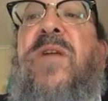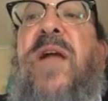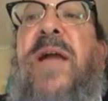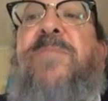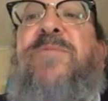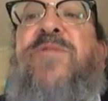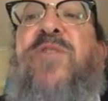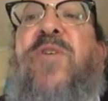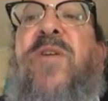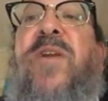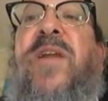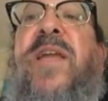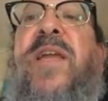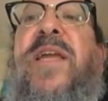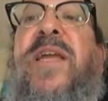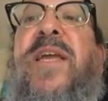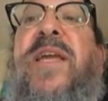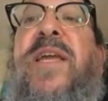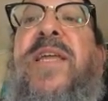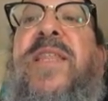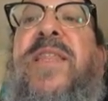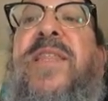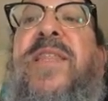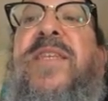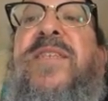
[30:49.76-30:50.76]
i'm sorry
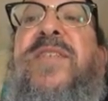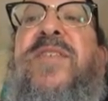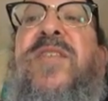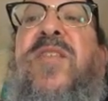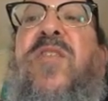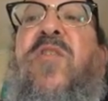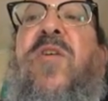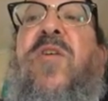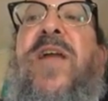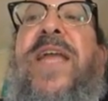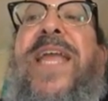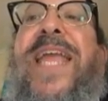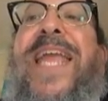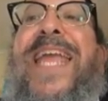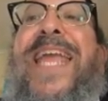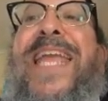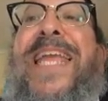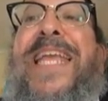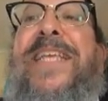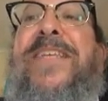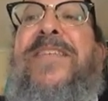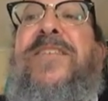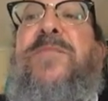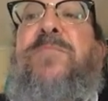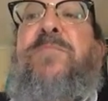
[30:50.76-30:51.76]
this law
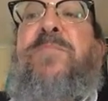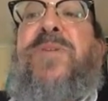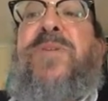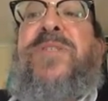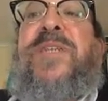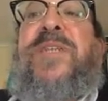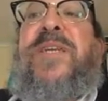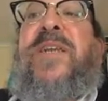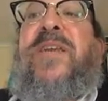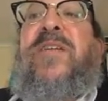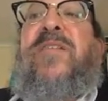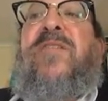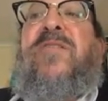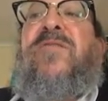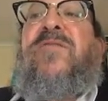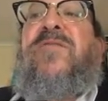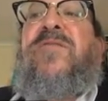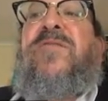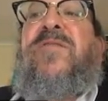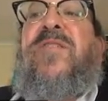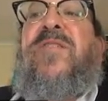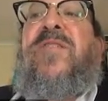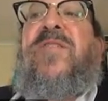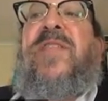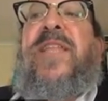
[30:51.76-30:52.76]
is
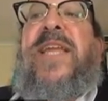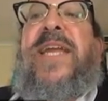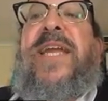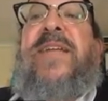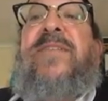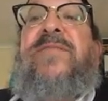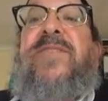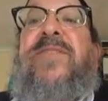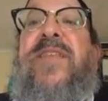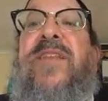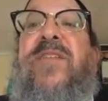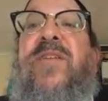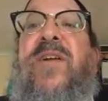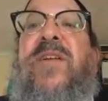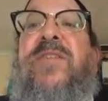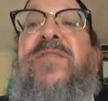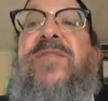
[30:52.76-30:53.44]
particular to the lands that are